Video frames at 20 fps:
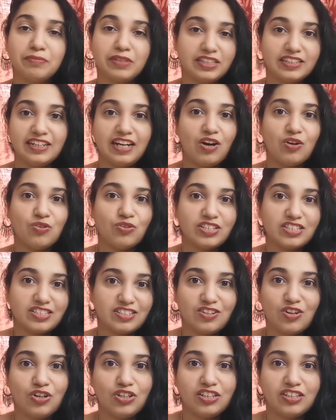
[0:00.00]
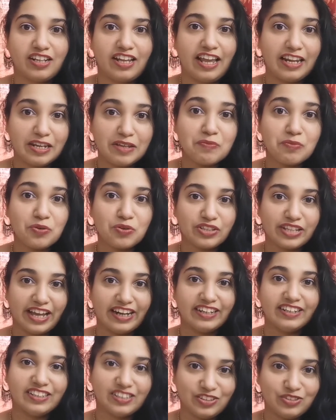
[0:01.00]
But now it's not anymore
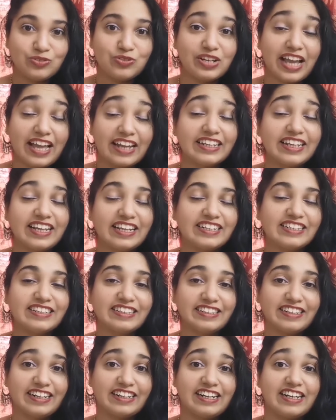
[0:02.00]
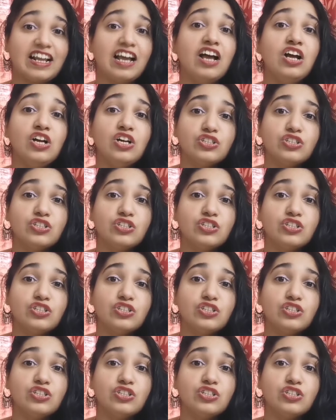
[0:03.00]
that you can get it corrected.